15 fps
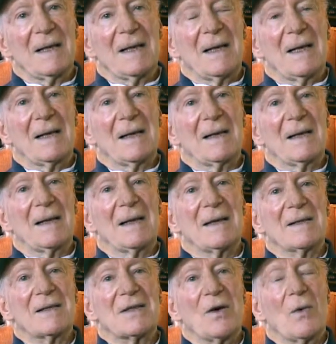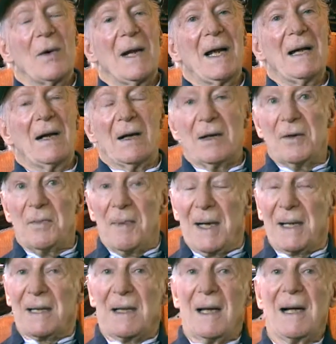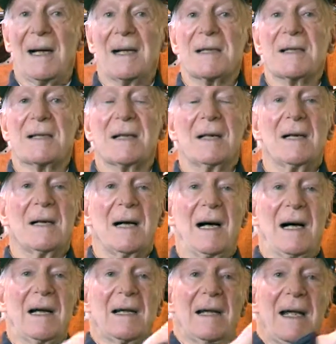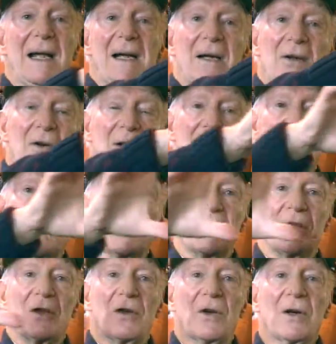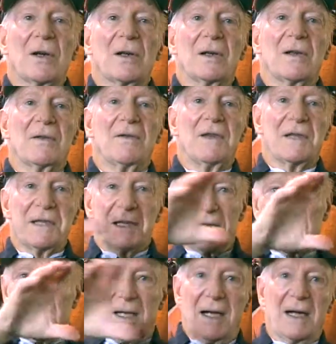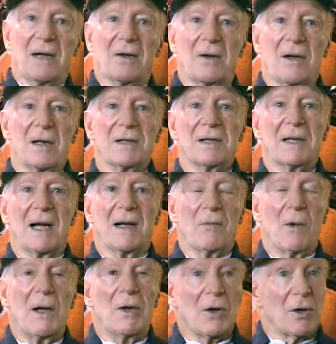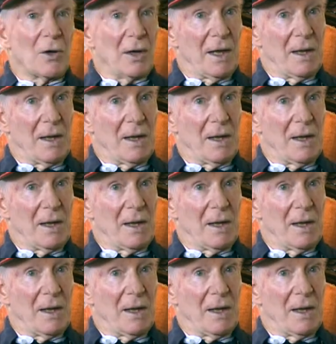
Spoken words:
And so when I got to my class, I lay across the door, physically lay across it. I went early.